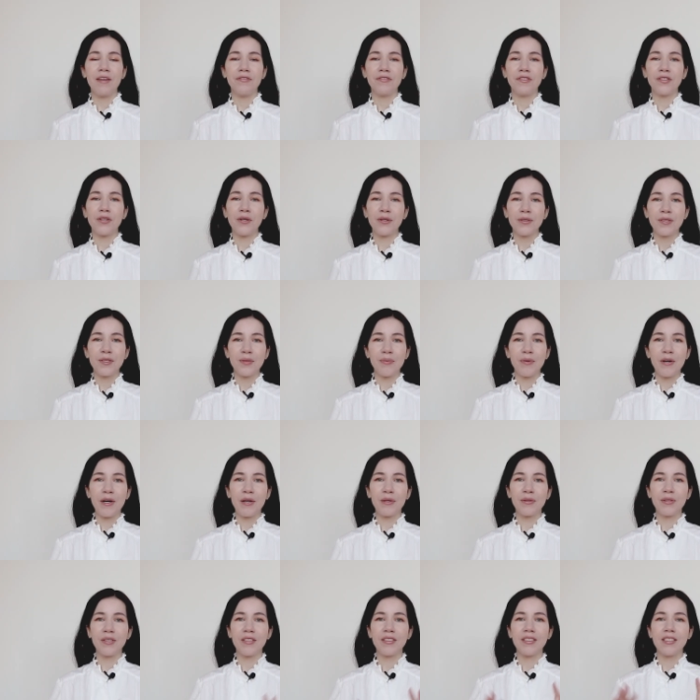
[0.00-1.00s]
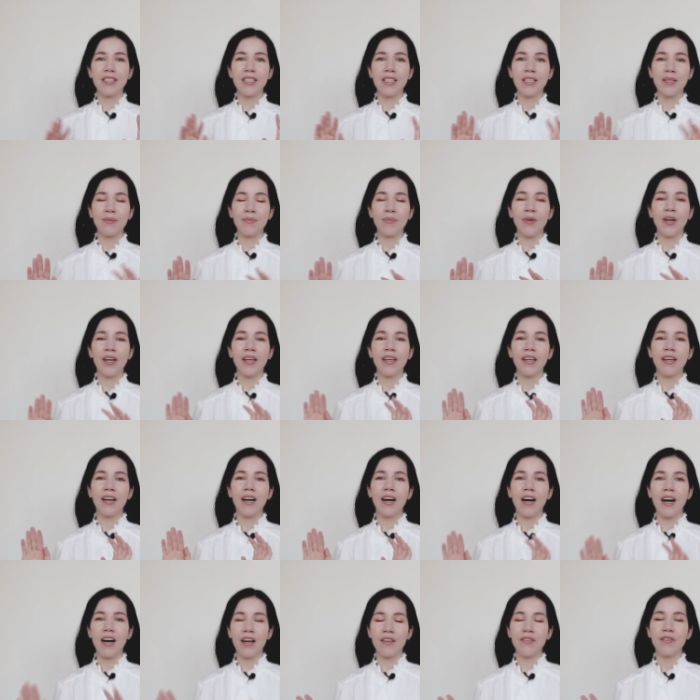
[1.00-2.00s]
I've talked about it in my
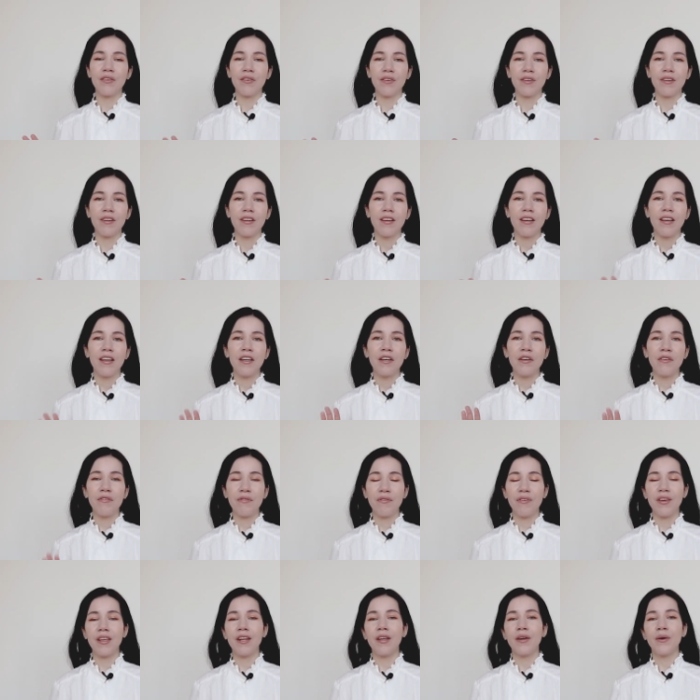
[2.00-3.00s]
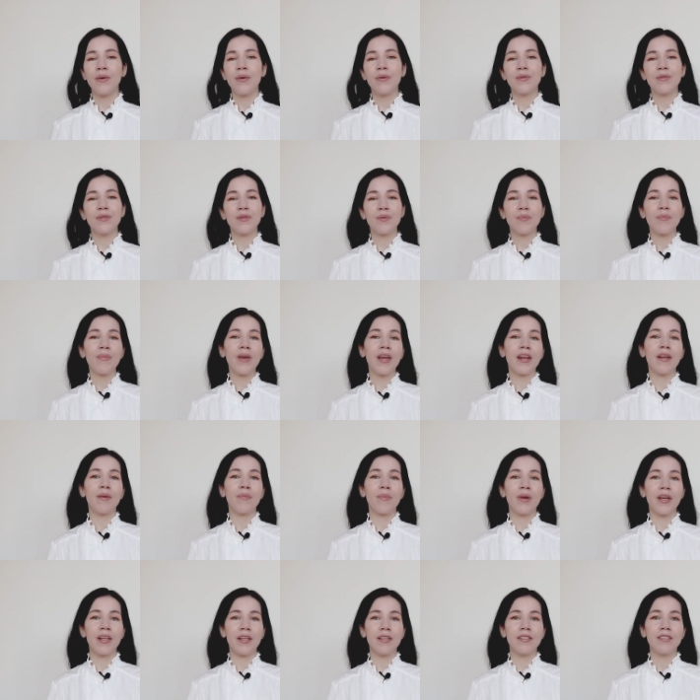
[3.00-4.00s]
other videos
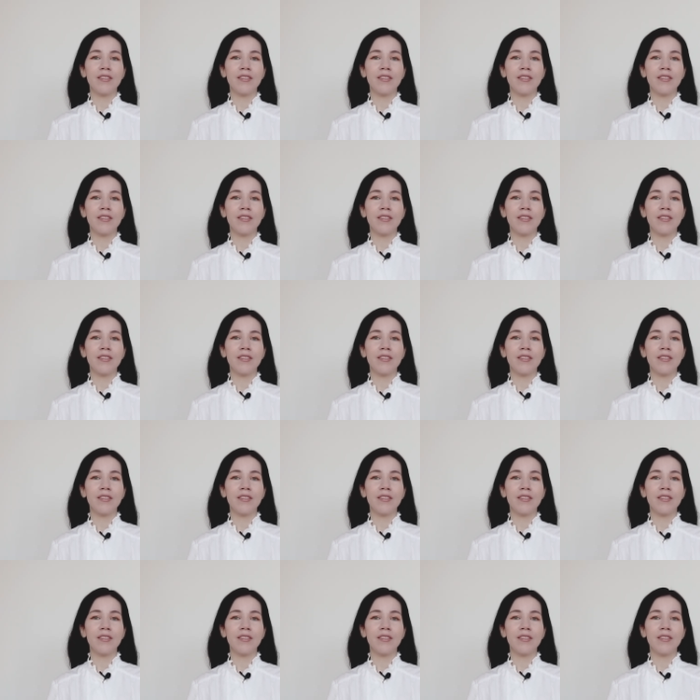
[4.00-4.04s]
many